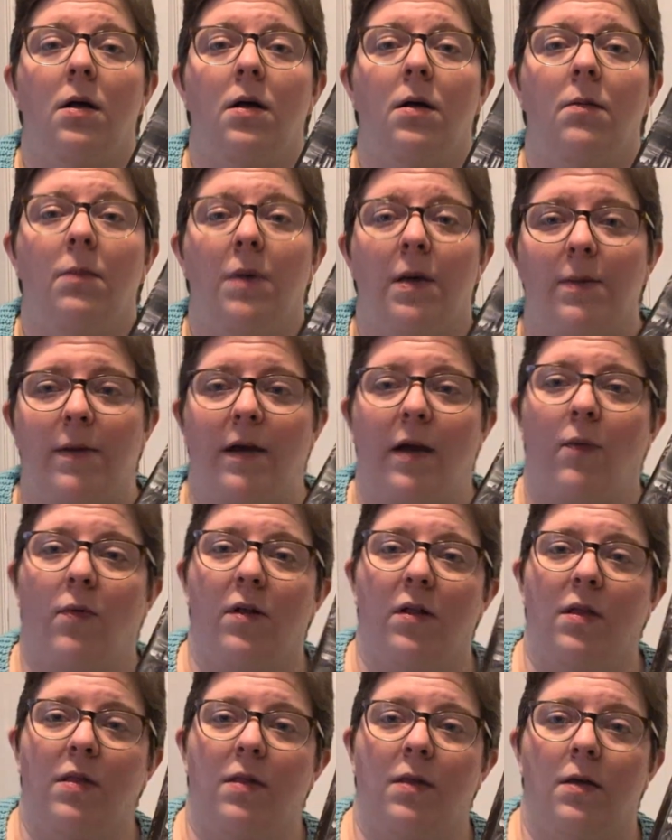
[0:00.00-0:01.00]
Maybe I will
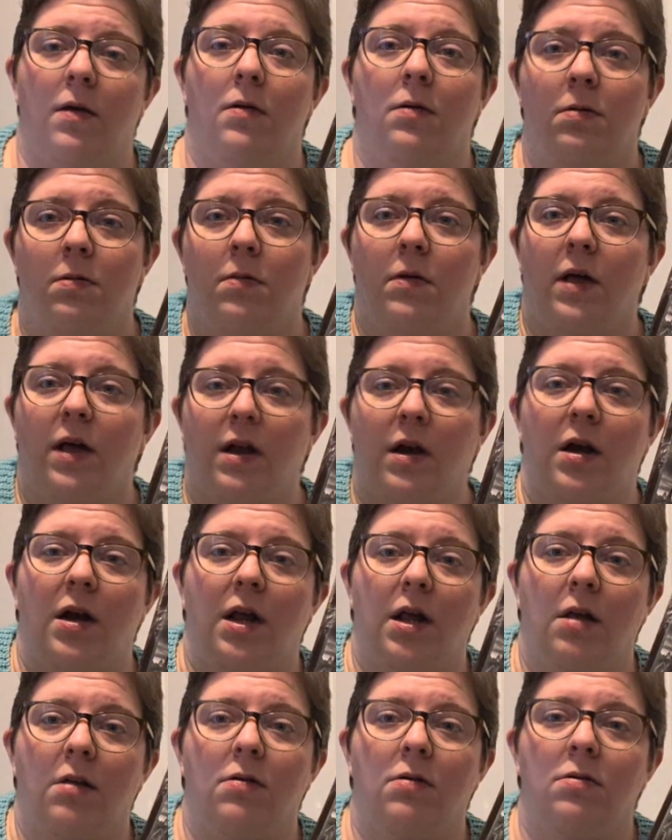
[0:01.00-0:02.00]
in the
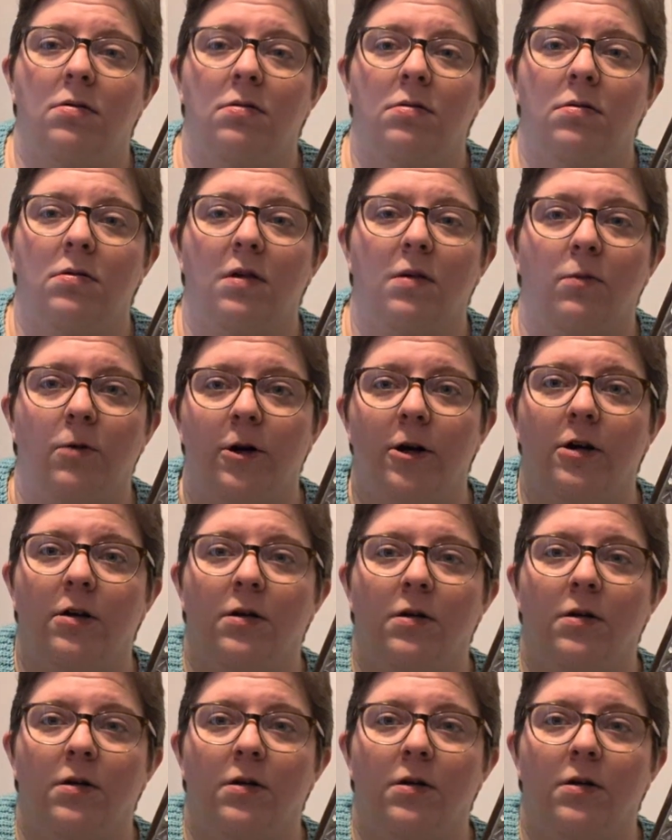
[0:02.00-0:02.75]
editing somewhere.